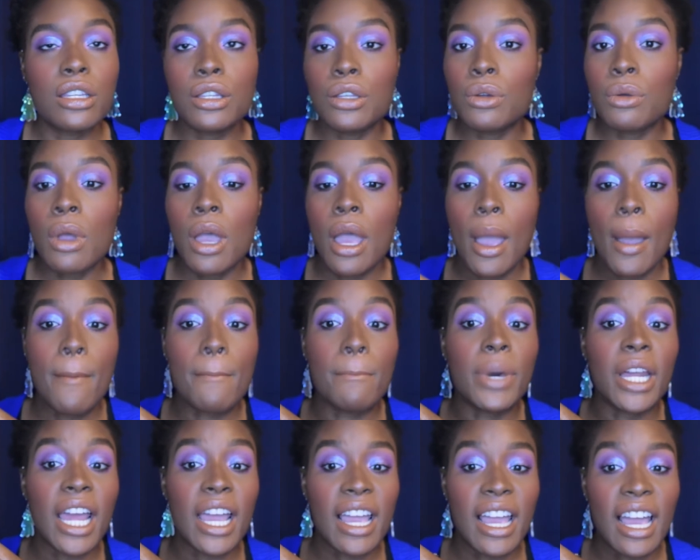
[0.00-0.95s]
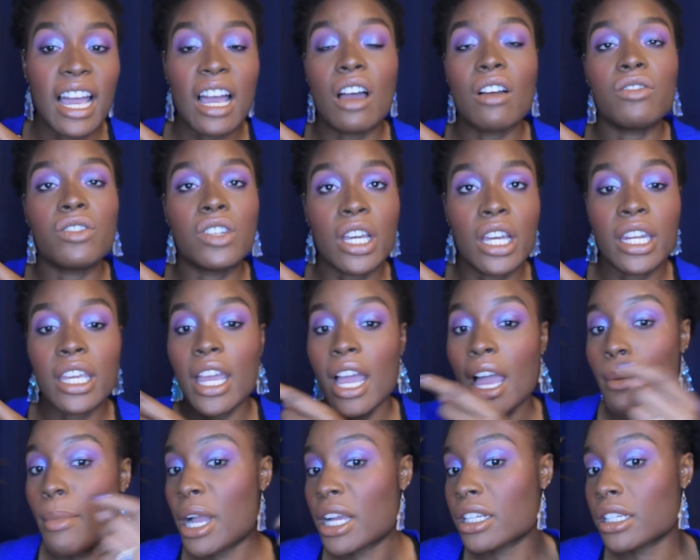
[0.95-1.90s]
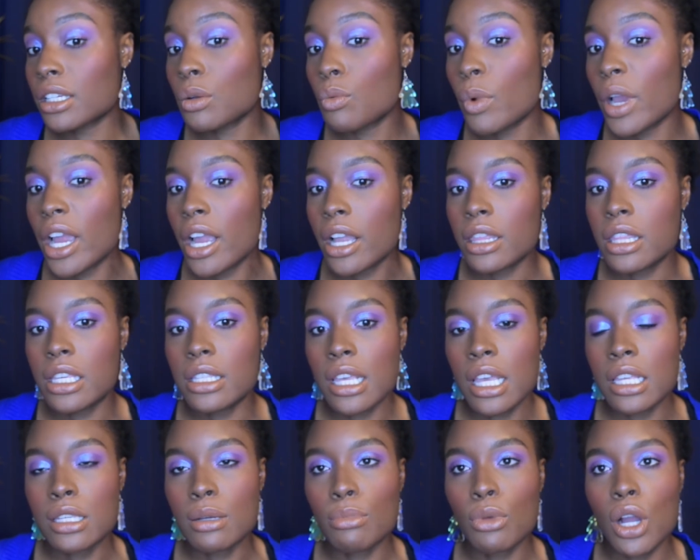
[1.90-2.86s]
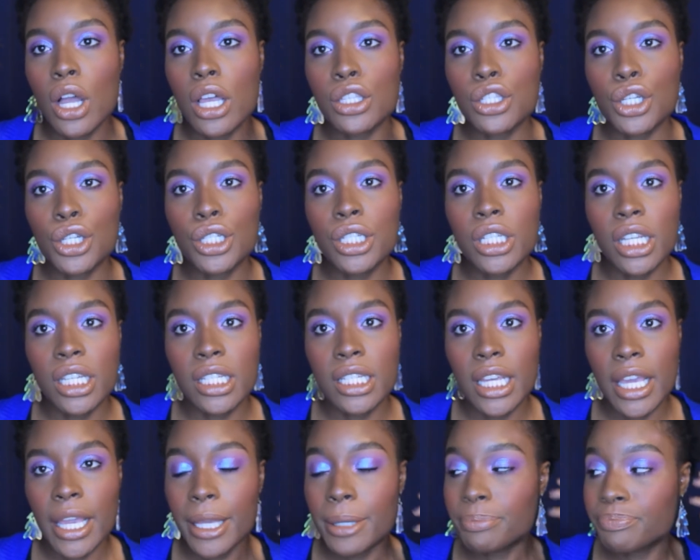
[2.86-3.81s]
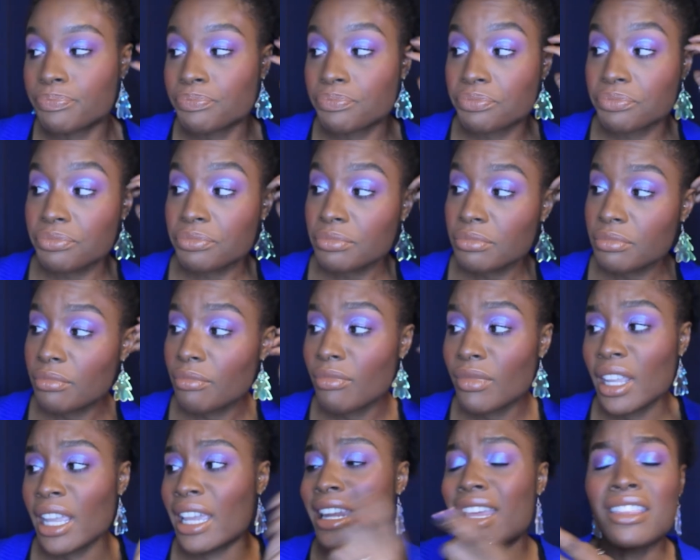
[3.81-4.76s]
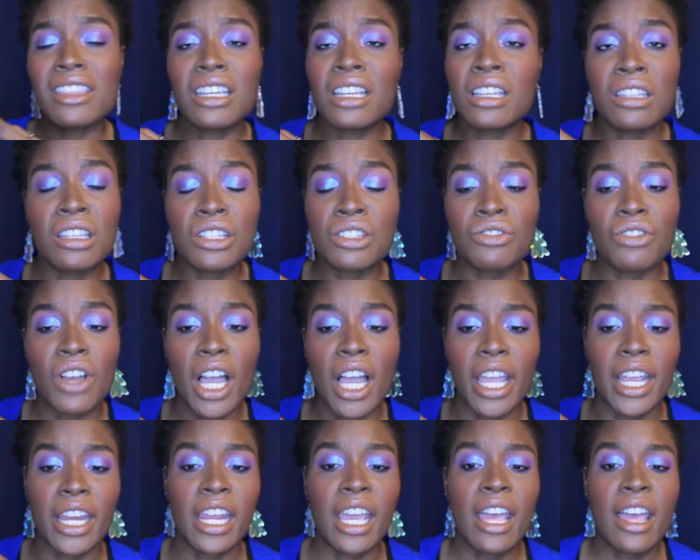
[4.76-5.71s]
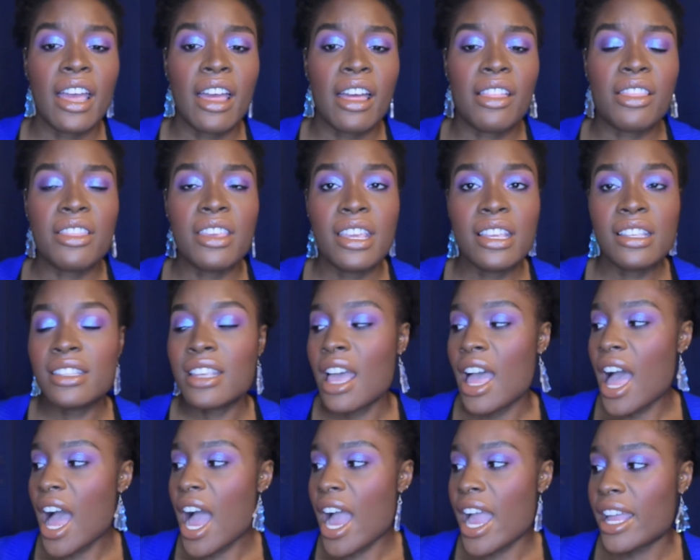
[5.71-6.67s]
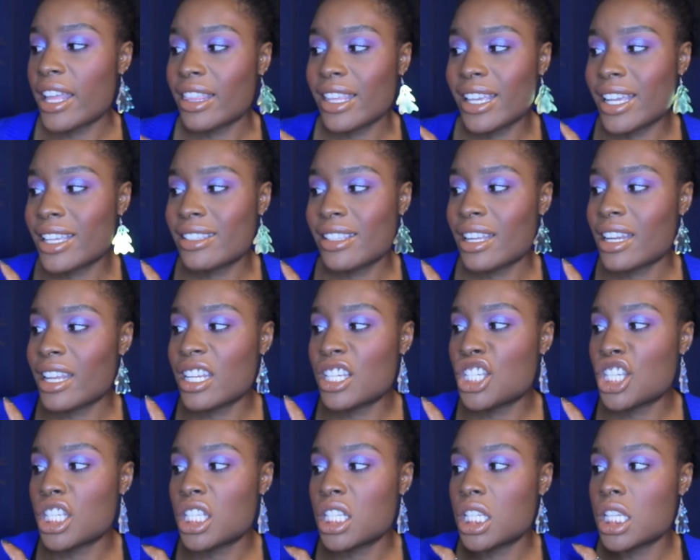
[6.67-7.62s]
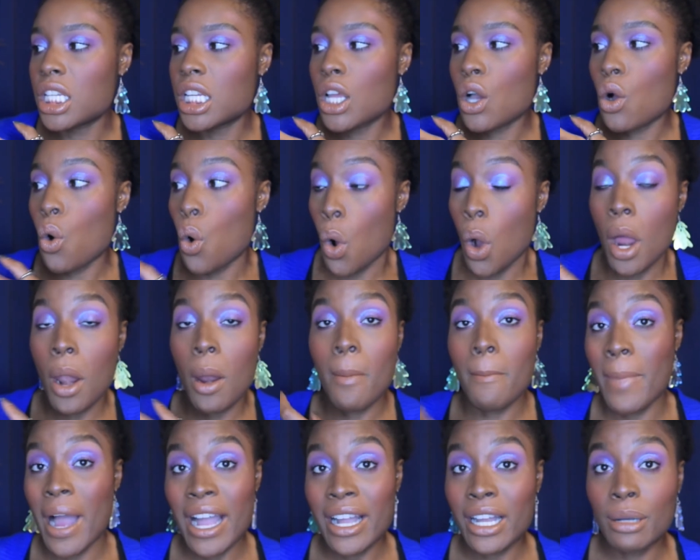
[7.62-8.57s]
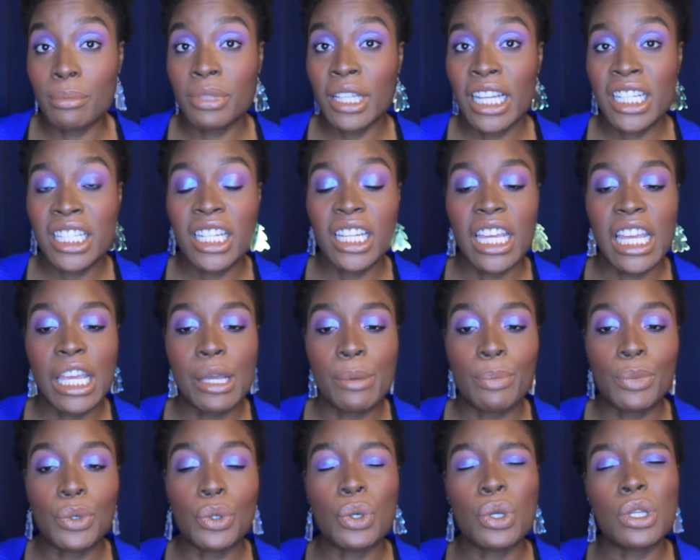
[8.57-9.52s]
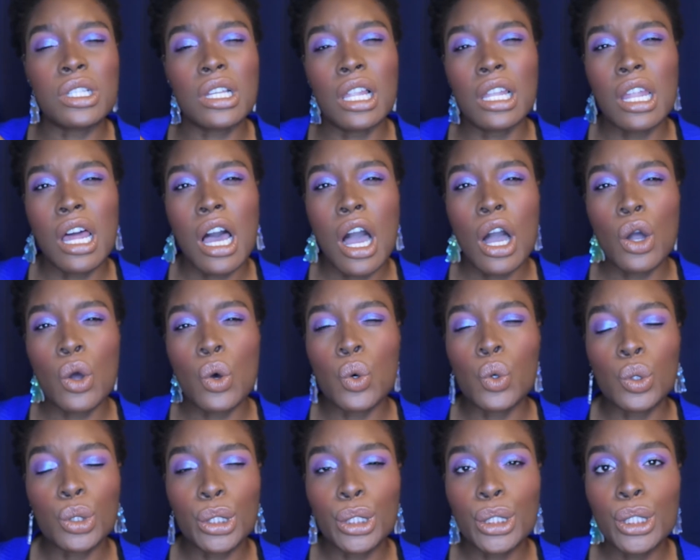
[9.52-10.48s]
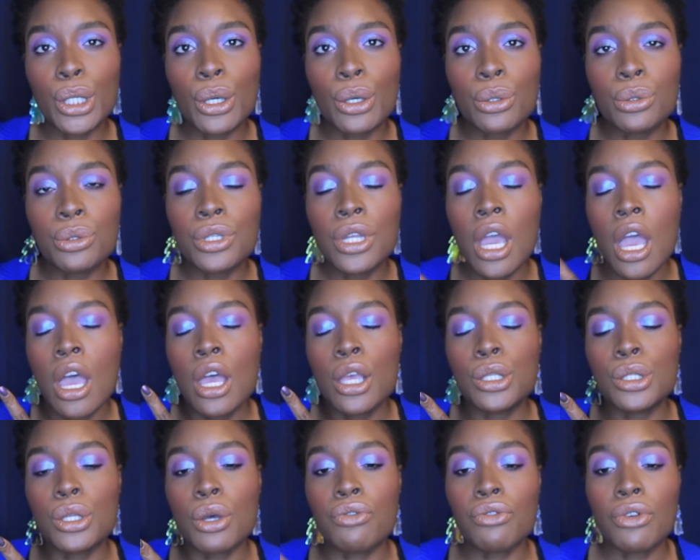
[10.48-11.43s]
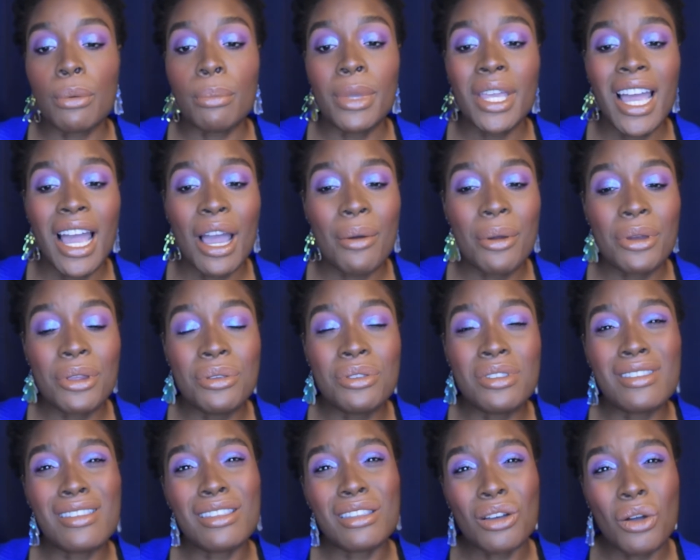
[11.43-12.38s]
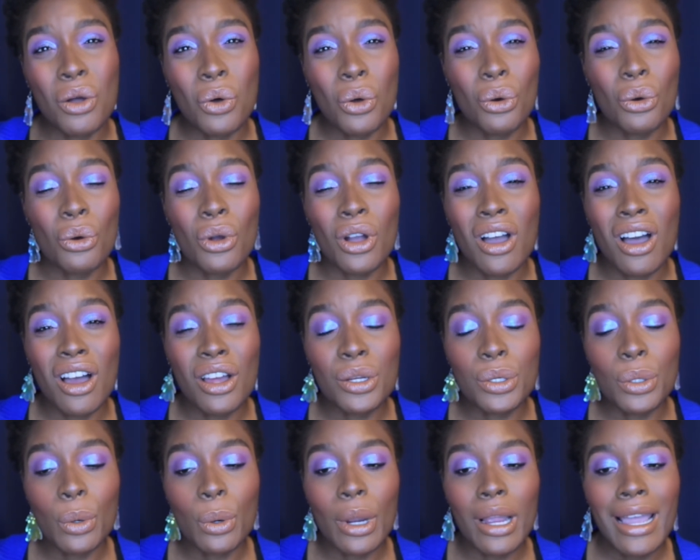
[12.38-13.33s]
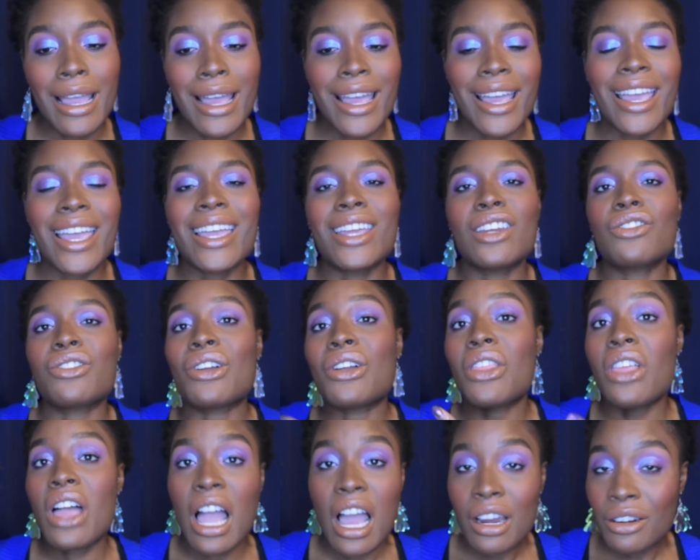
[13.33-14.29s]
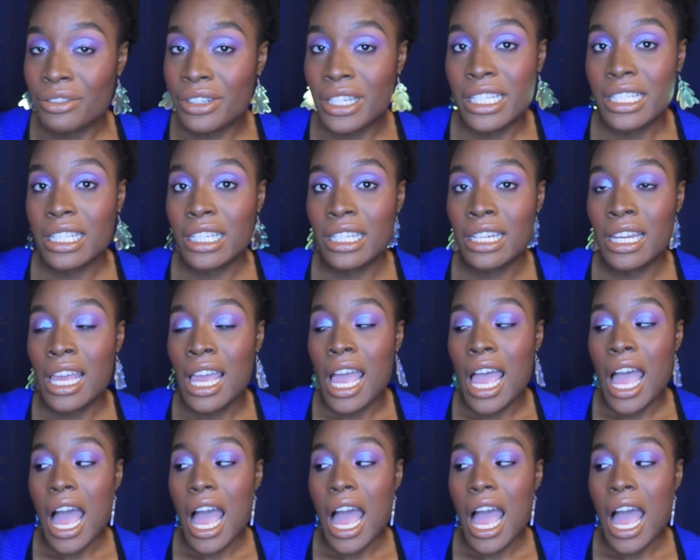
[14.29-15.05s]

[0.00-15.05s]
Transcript: do, but I have done it. I'm actually wearing this as a bronzer today, and I think it looks fine. This, like I said, it just, on my complexion, it pulls a lot cooler toned. So for me, I would use this as a contour, and for that reason,